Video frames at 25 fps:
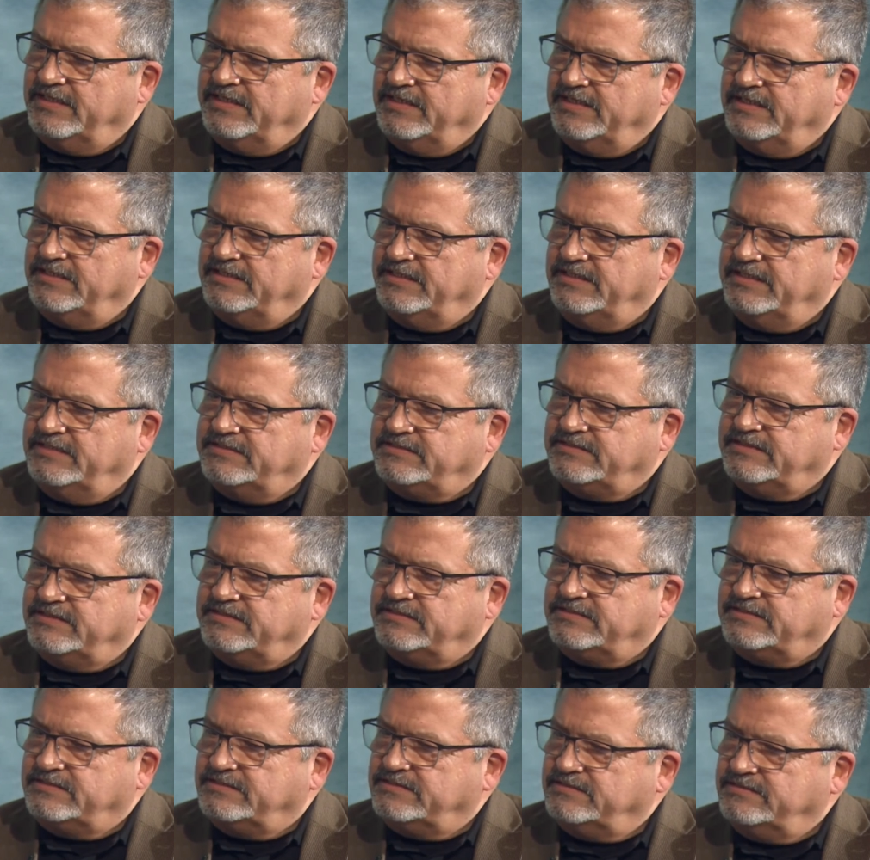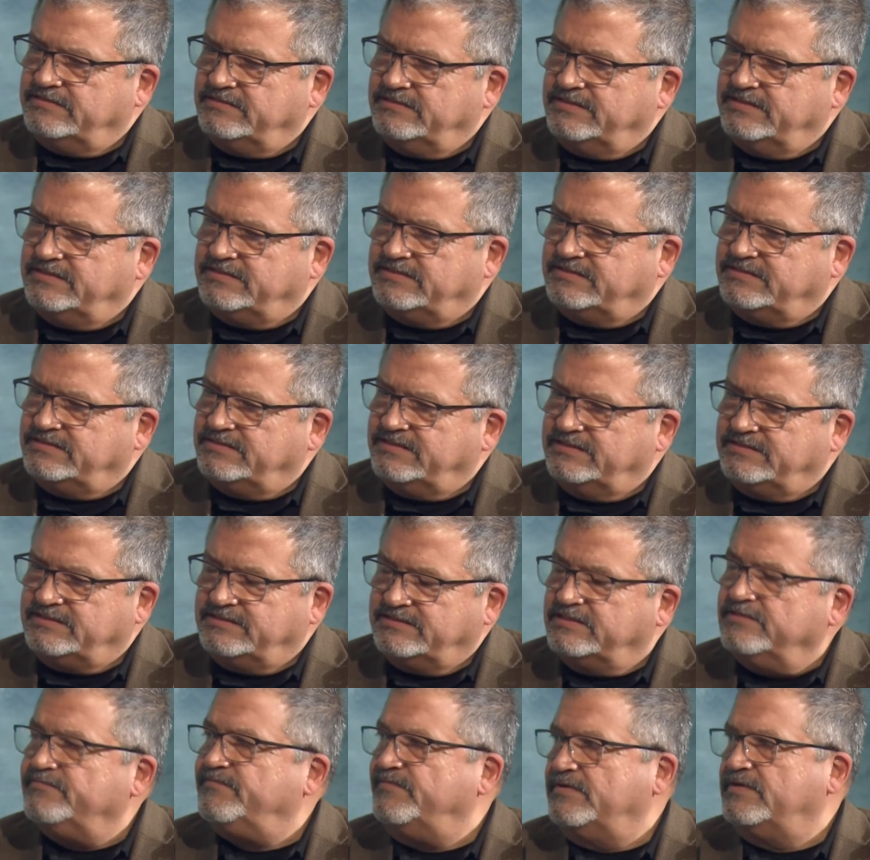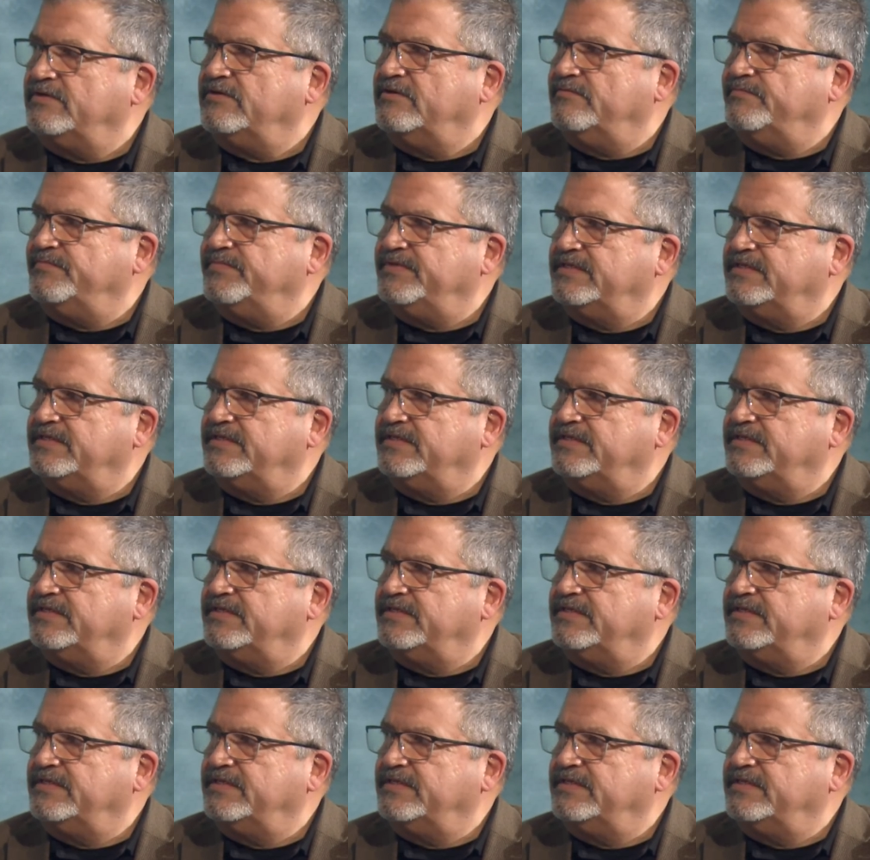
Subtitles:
It's difficult